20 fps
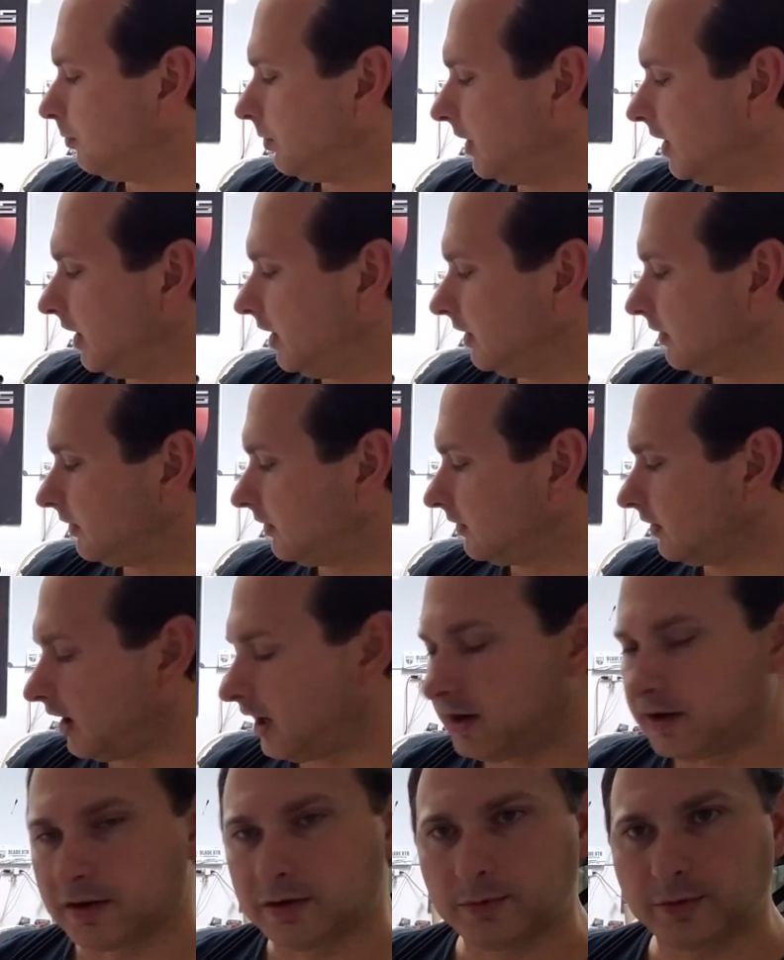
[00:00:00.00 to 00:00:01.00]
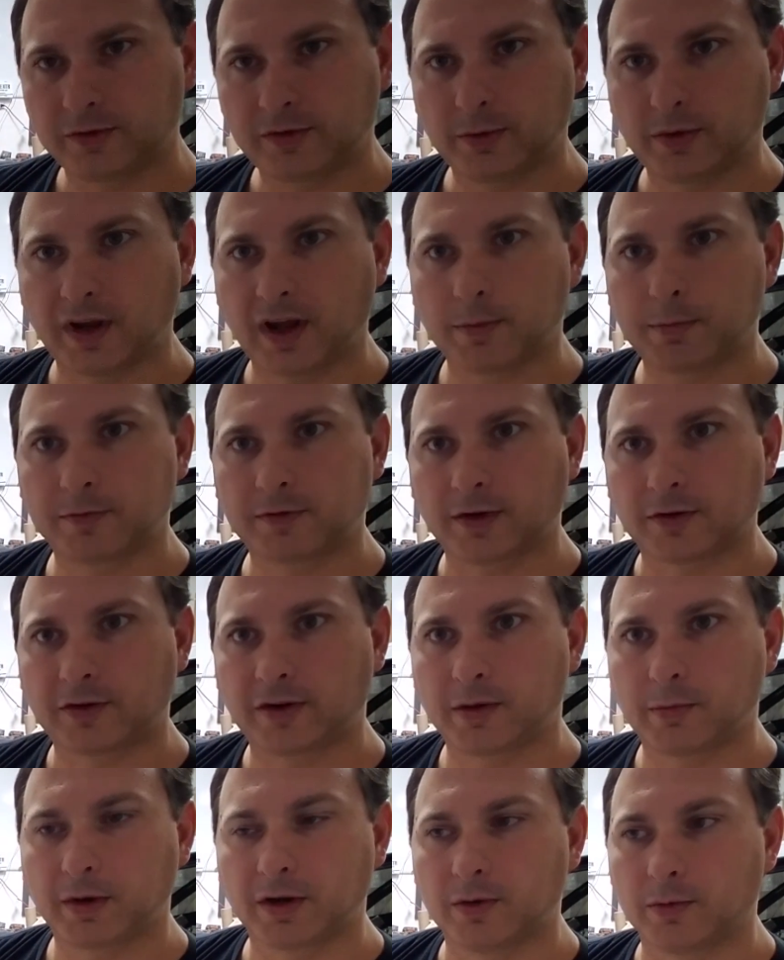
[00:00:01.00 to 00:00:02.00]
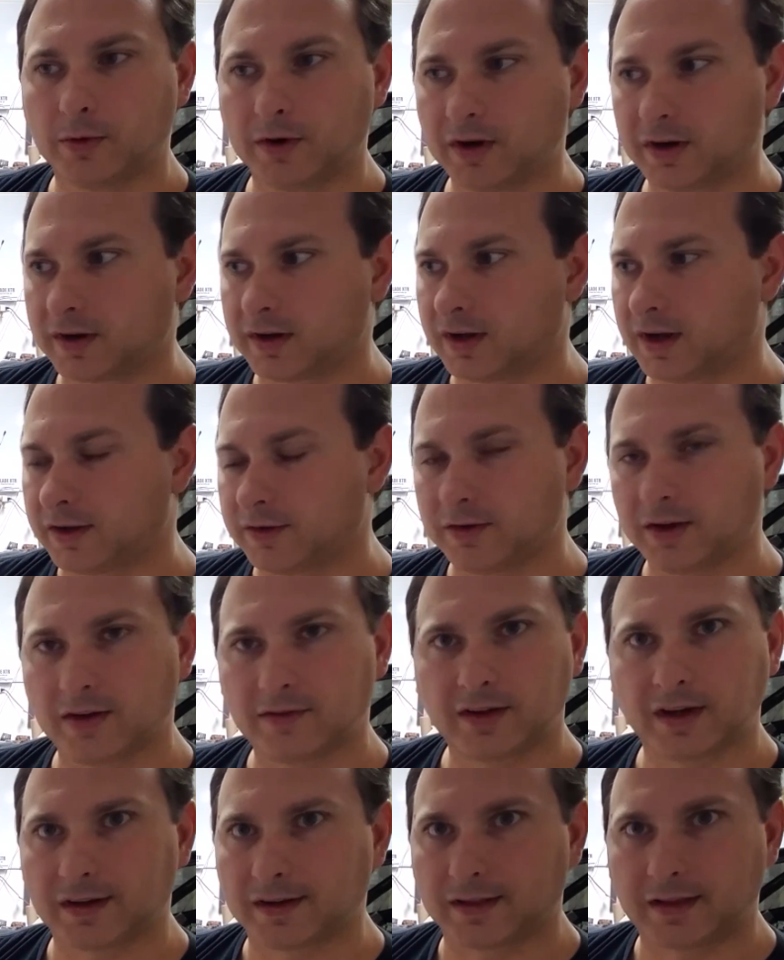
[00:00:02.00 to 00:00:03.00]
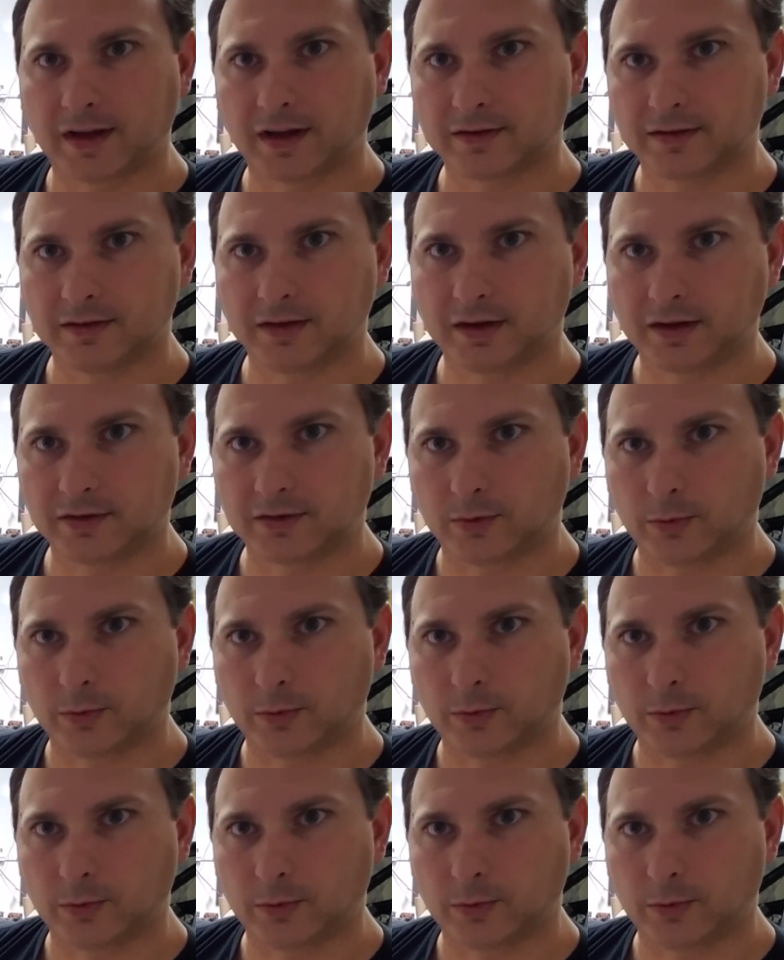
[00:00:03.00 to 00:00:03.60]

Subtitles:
But I don't know, we'll see what happens. I'll try to make it work. I do have like 1,000 layers of